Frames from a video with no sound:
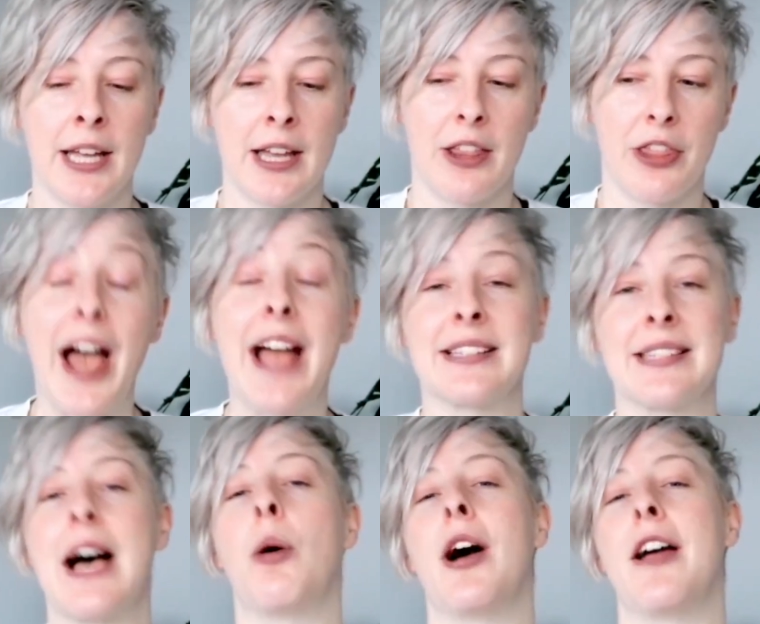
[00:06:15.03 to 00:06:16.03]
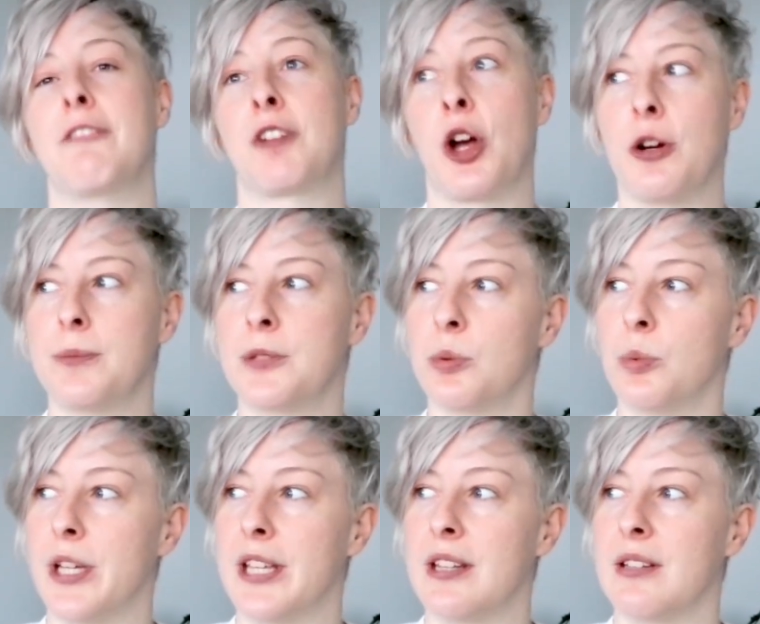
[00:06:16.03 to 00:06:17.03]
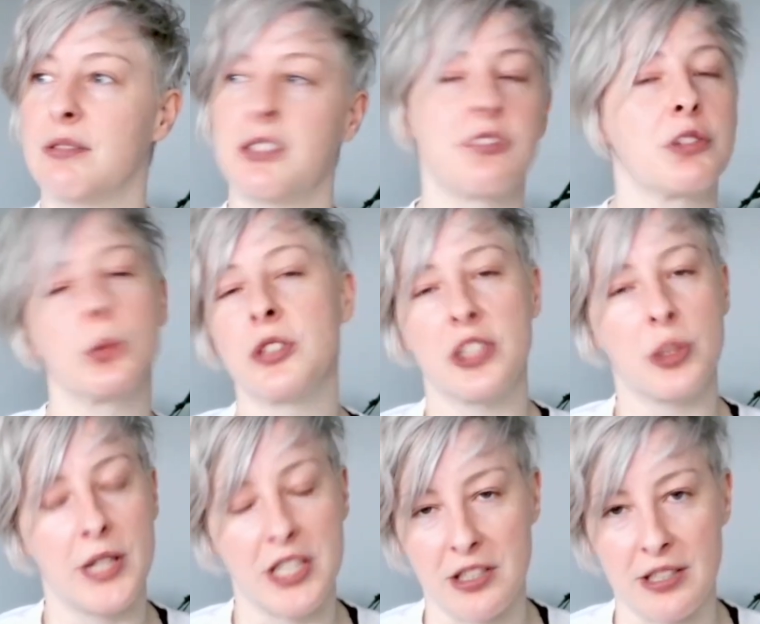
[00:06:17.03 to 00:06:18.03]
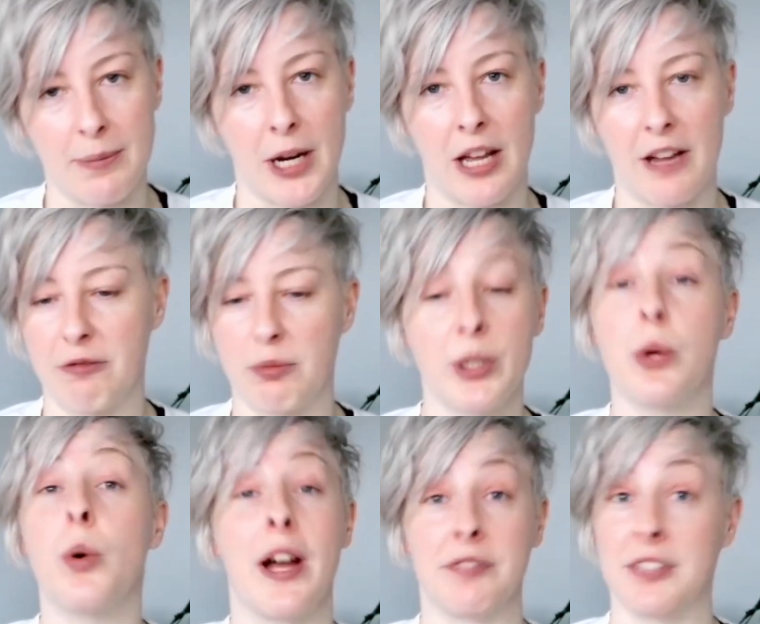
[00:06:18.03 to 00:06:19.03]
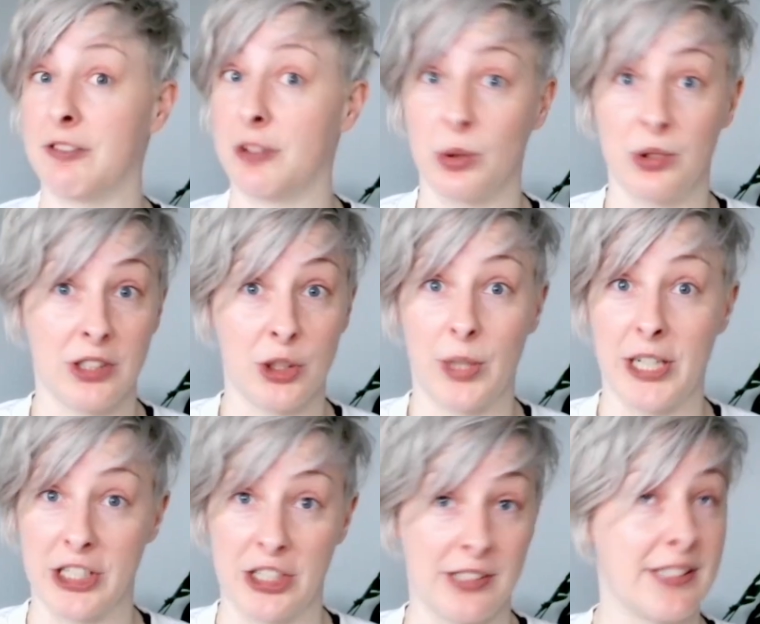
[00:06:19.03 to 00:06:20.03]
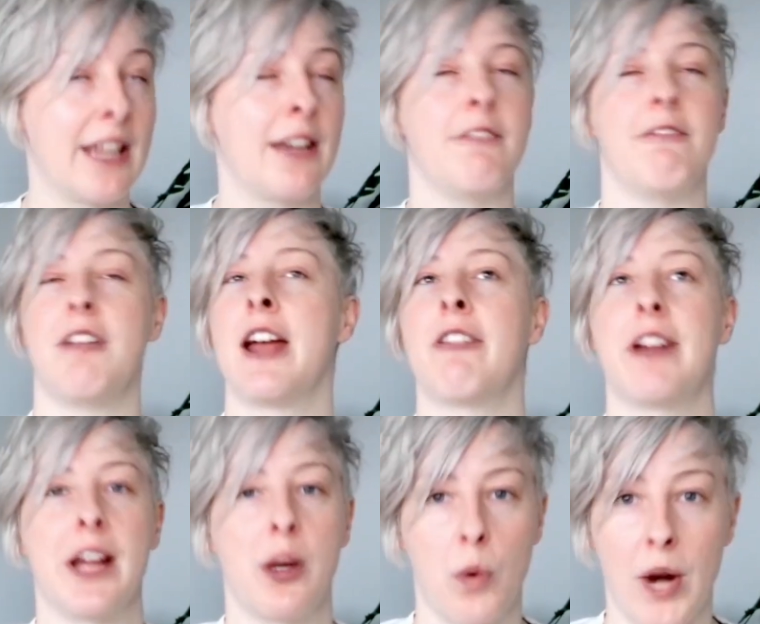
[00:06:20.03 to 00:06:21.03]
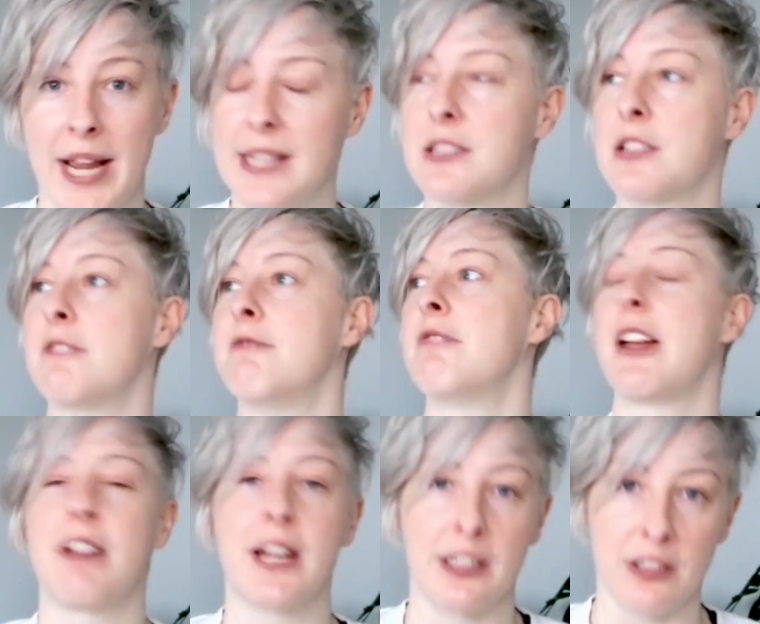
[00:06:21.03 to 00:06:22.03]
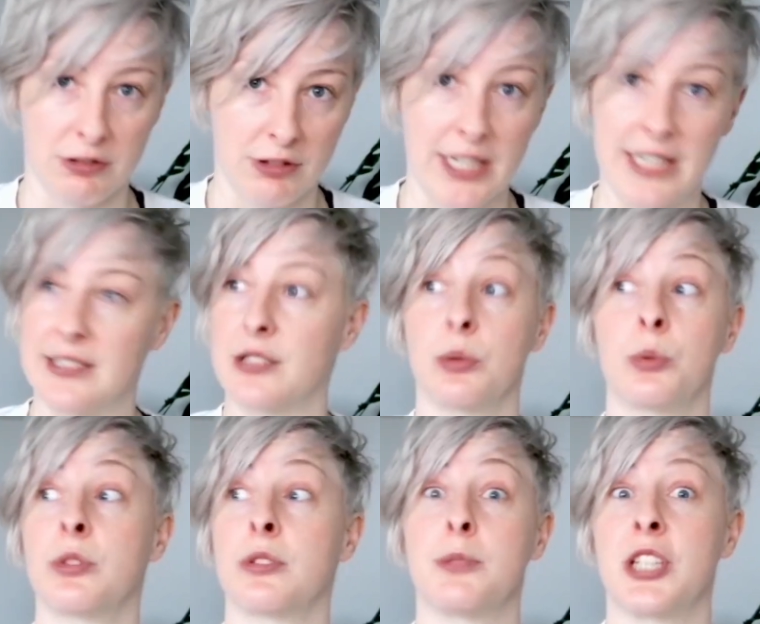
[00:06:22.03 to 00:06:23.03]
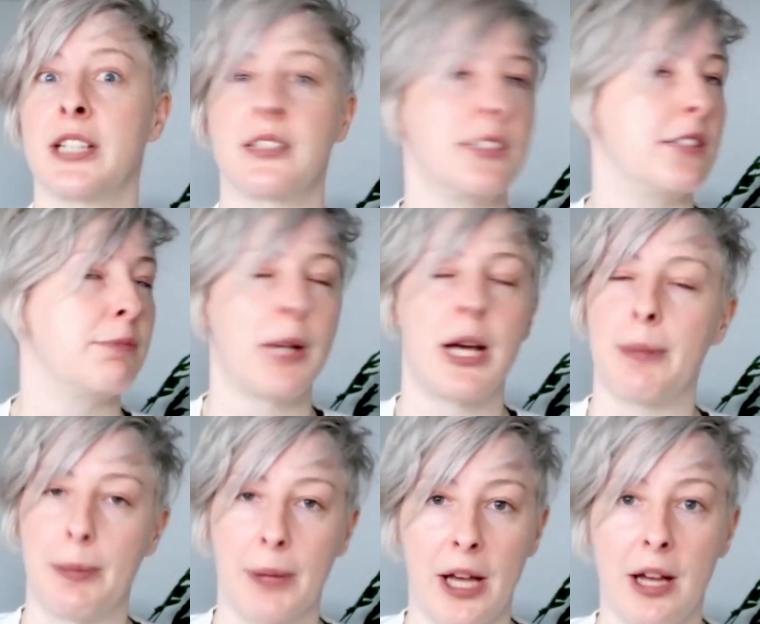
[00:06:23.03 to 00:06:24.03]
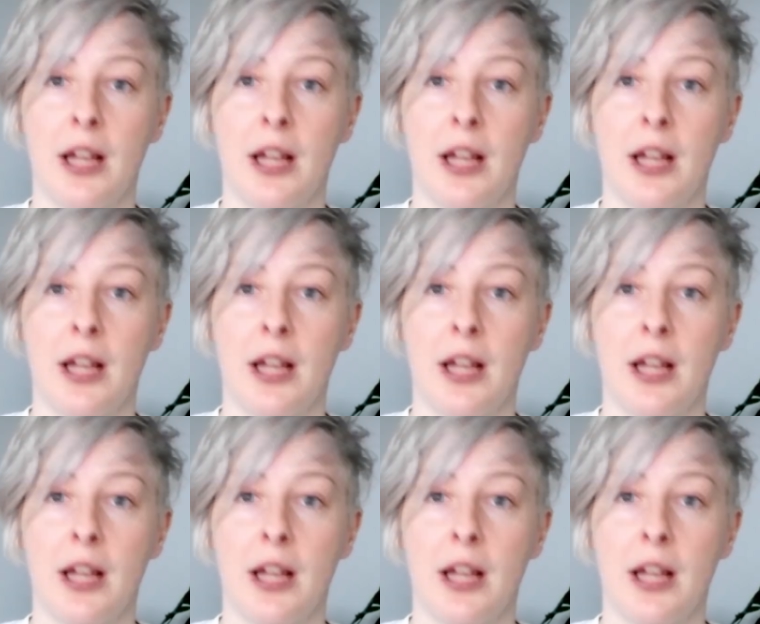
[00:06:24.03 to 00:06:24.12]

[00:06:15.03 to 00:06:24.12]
That is how I've coped with difficult situations in my life. We all have difficult situations in varying ways, to varying degrees. It's all subjective, blah, blah, blah.